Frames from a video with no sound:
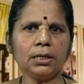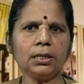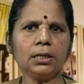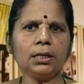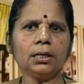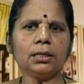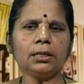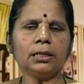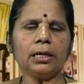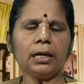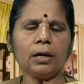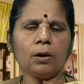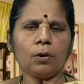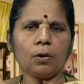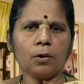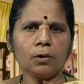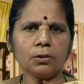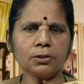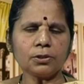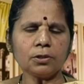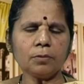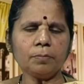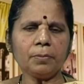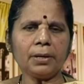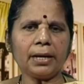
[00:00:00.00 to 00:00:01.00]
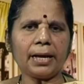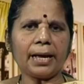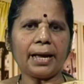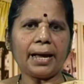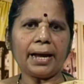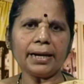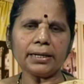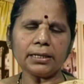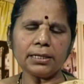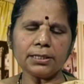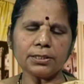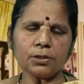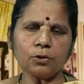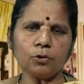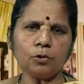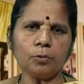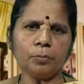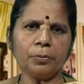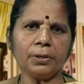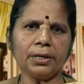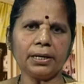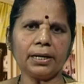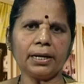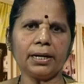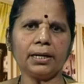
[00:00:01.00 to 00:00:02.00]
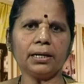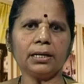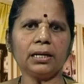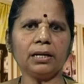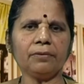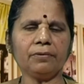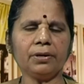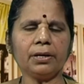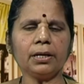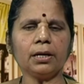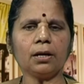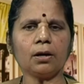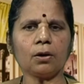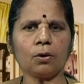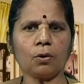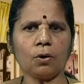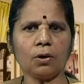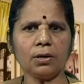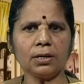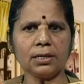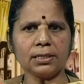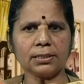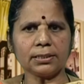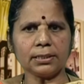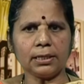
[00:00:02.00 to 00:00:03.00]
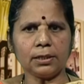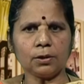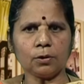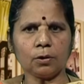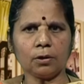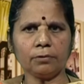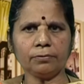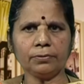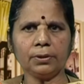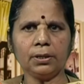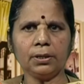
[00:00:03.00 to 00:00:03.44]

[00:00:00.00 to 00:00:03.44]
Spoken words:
they also may act as a lubricant, giving a wrong result of